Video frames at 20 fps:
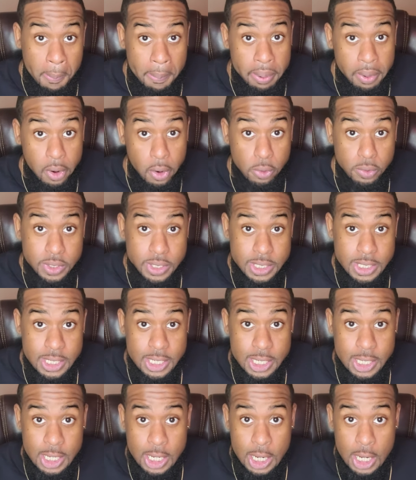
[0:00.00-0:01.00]

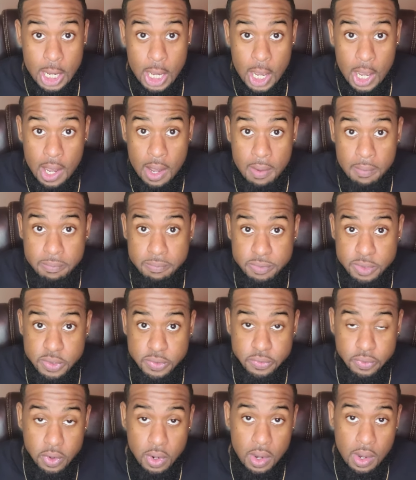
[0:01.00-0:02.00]
protein comes
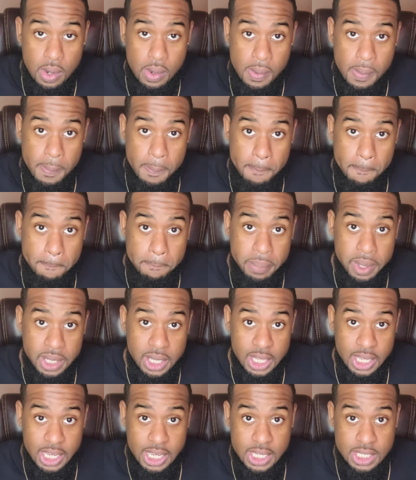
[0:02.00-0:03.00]
from
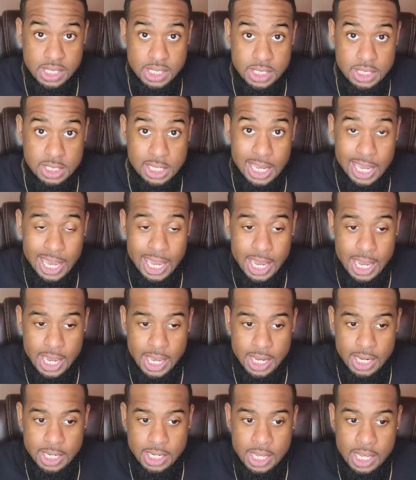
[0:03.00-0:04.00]
plants.
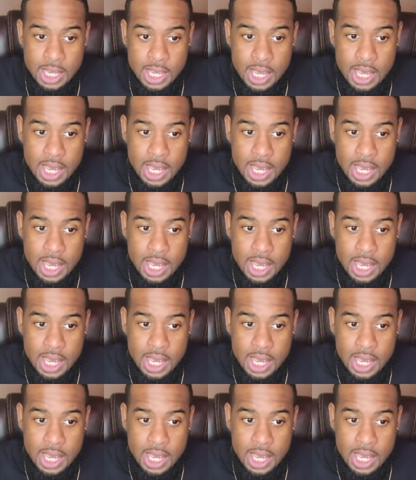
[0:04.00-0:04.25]
And